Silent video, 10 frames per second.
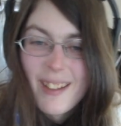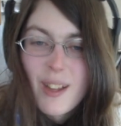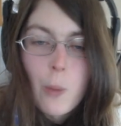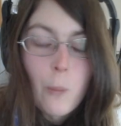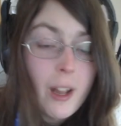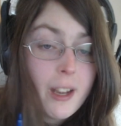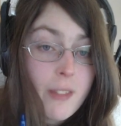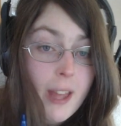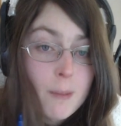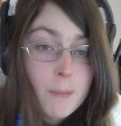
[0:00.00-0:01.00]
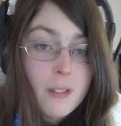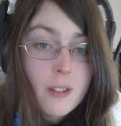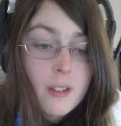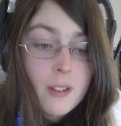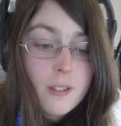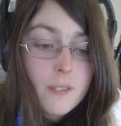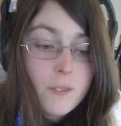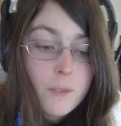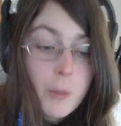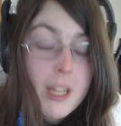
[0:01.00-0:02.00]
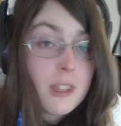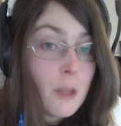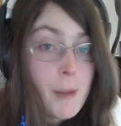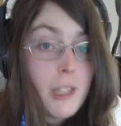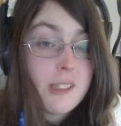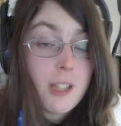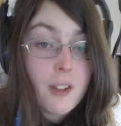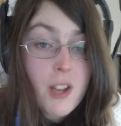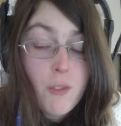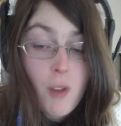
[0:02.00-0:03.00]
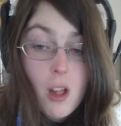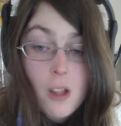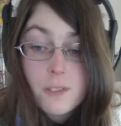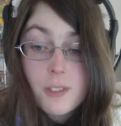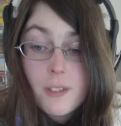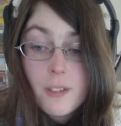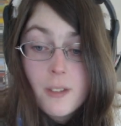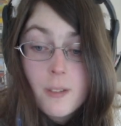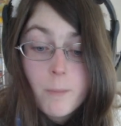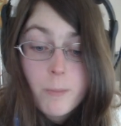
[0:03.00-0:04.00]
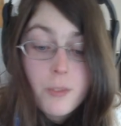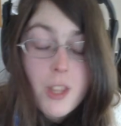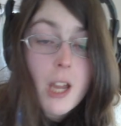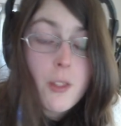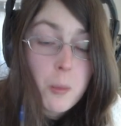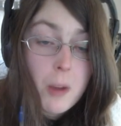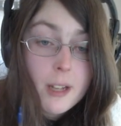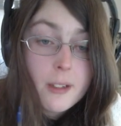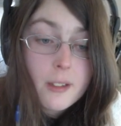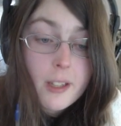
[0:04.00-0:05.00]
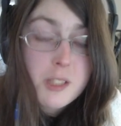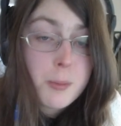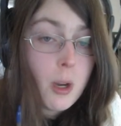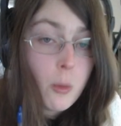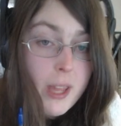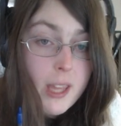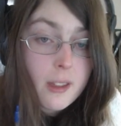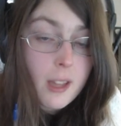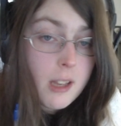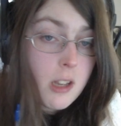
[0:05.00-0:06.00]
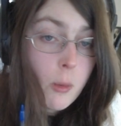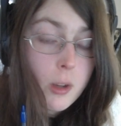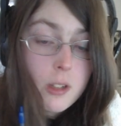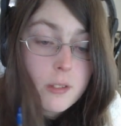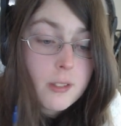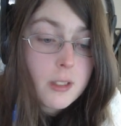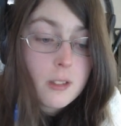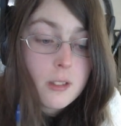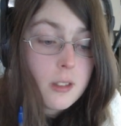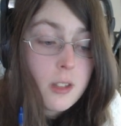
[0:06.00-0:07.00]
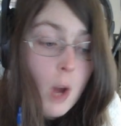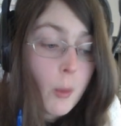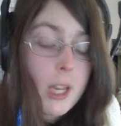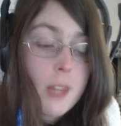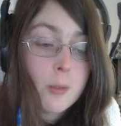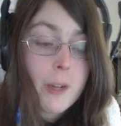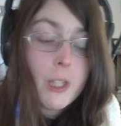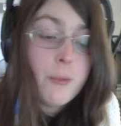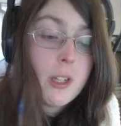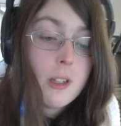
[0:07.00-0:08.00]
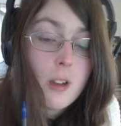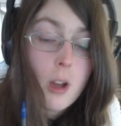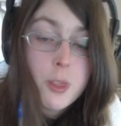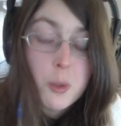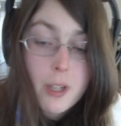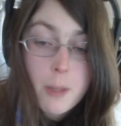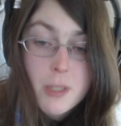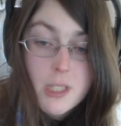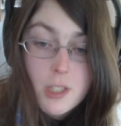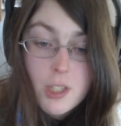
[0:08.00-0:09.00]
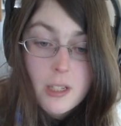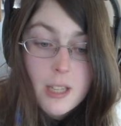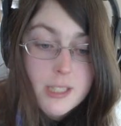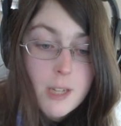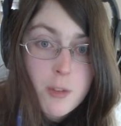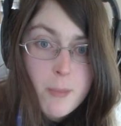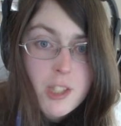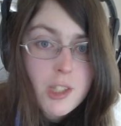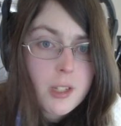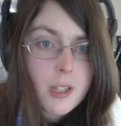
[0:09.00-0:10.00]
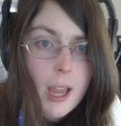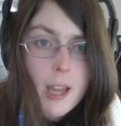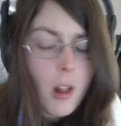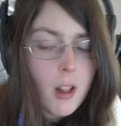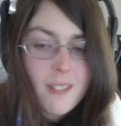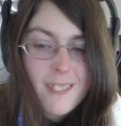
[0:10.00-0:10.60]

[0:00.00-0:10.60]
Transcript: One of them, we get the military involved. The other one, it's been a week and no one in the relevant authority position has even mentioned it at all.